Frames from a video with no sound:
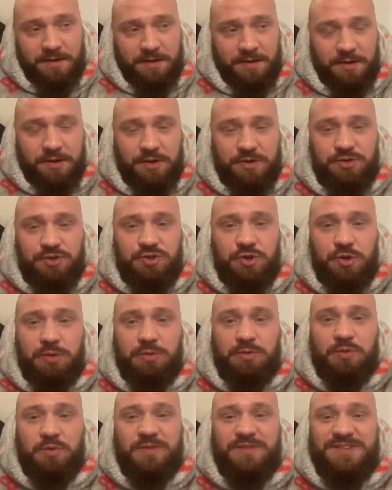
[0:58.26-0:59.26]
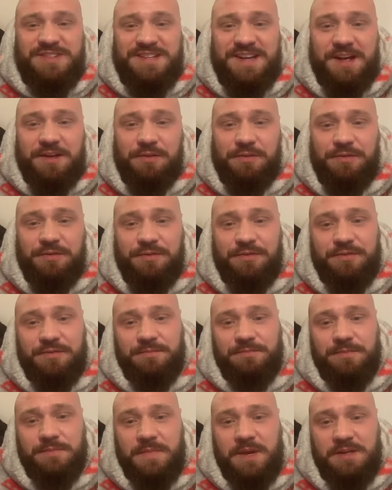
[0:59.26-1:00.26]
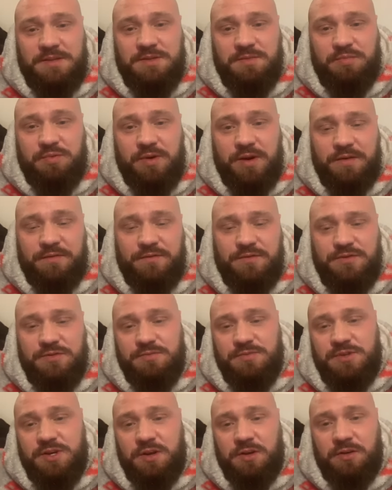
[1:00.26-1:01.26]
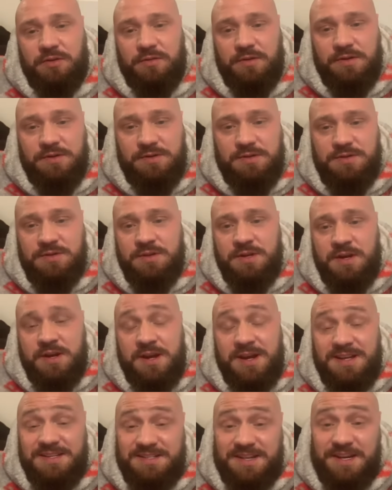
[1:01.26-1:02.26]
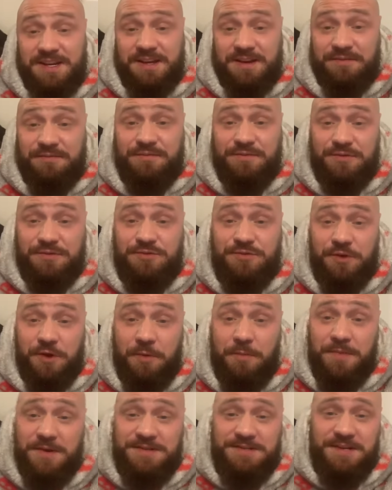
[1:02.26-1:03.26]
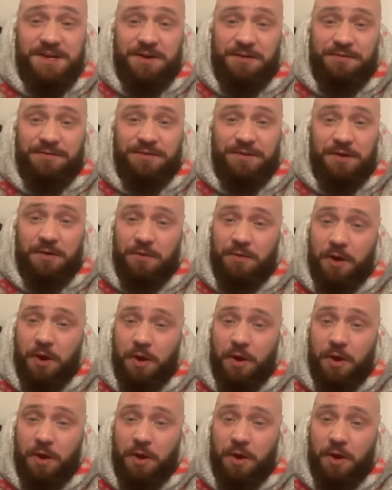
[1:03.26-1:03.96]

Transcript: consumed with self. I had to pray for some tolerance, take inventory on myself, you know,